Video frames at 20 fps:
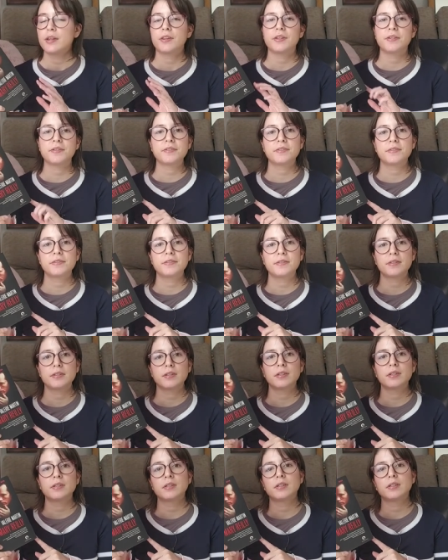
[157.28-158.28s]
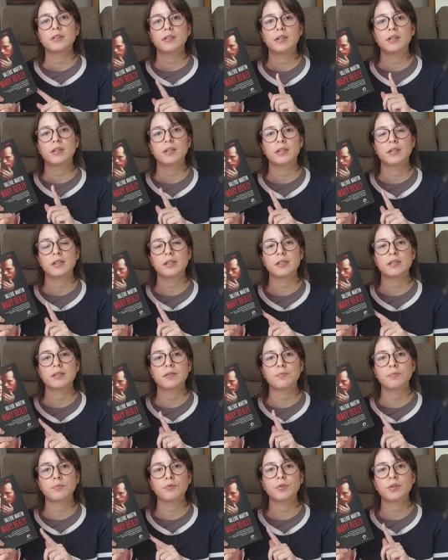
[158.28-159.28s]
This uh, is
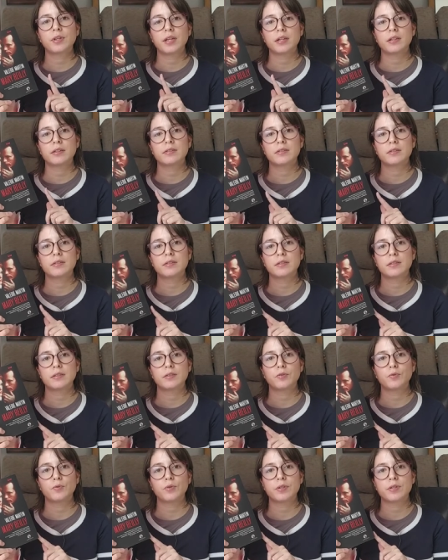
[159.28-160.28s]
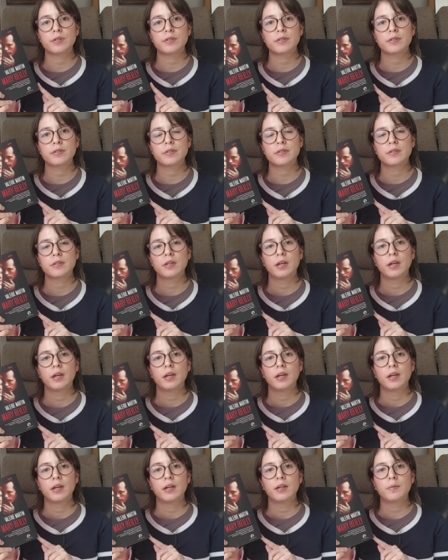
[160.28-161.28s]
a book that was
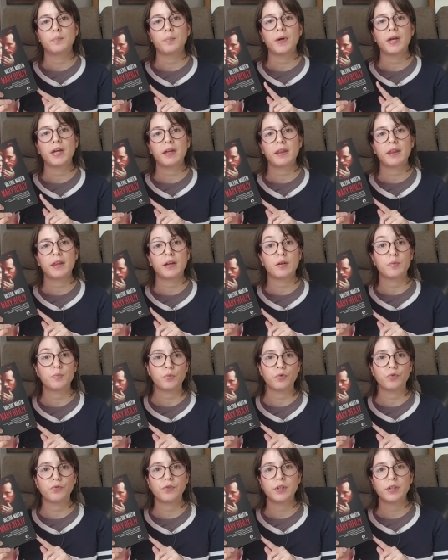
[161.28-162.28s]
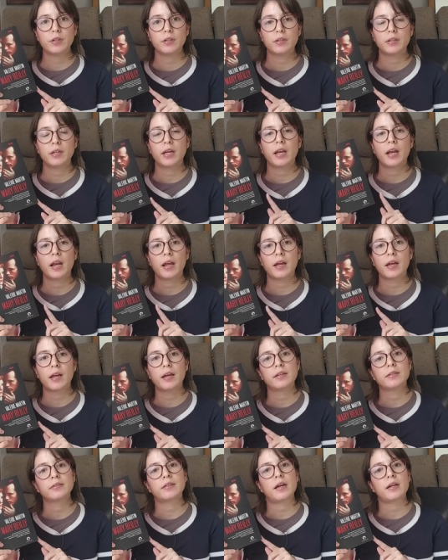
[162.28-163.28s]
made in a movie, and,
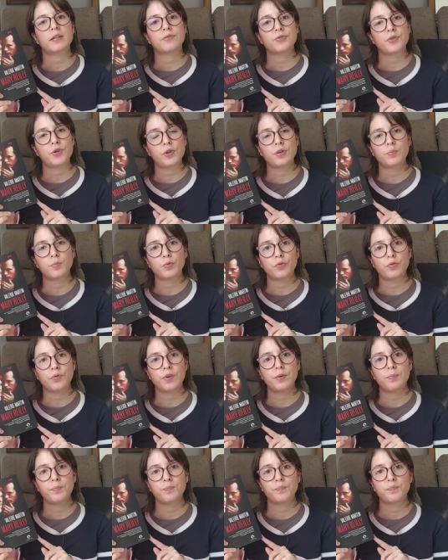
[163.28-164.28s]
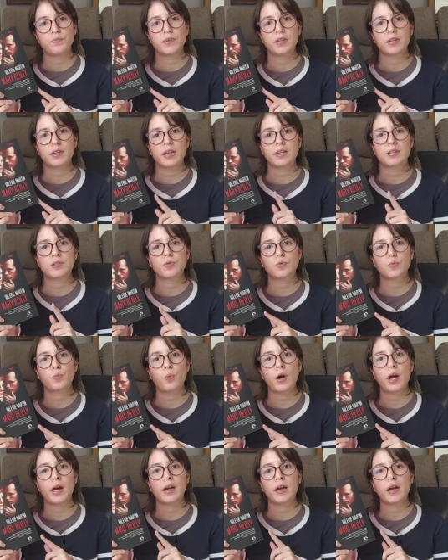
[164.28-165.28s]
and I saw the movie. That's
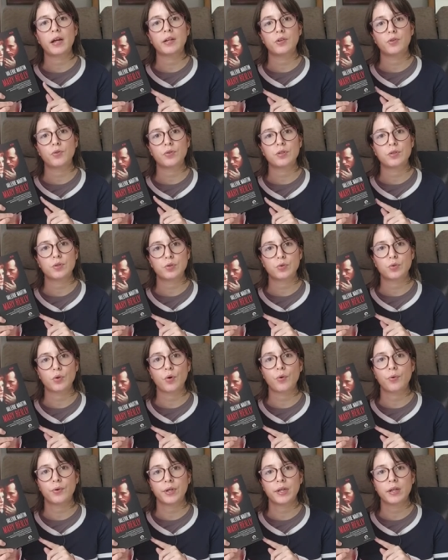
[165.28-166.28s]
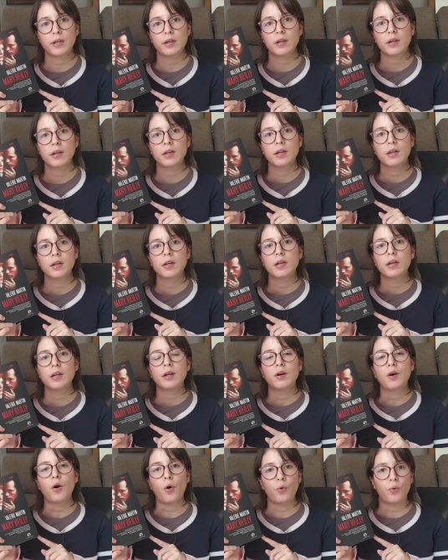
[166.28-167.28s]
why I know the story
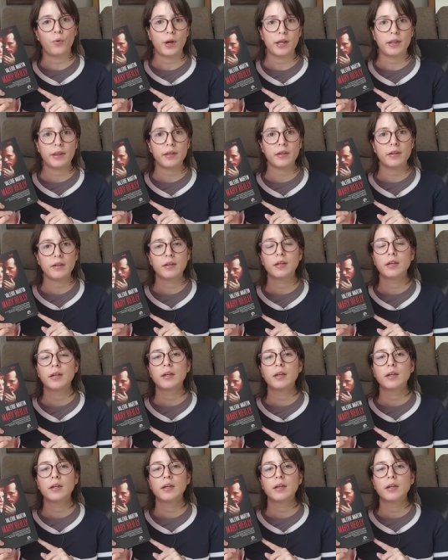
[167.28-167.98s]
already.